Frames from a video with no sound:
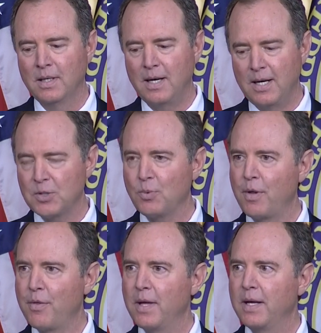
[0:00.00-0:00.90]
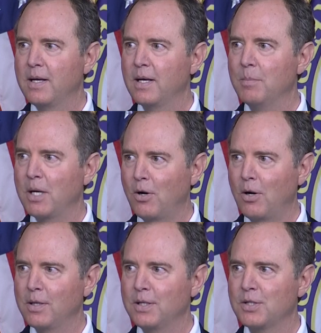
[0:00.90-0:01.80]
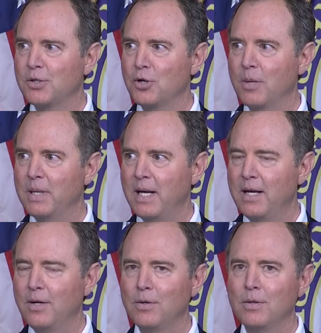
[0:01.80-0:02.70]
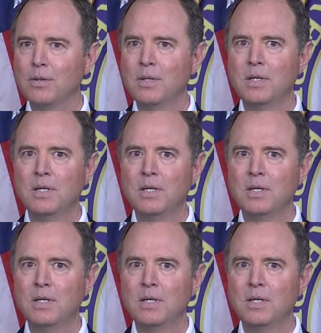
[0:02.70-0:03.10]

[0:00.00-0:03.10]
I also want to thank my colleagues, Chairman Engel,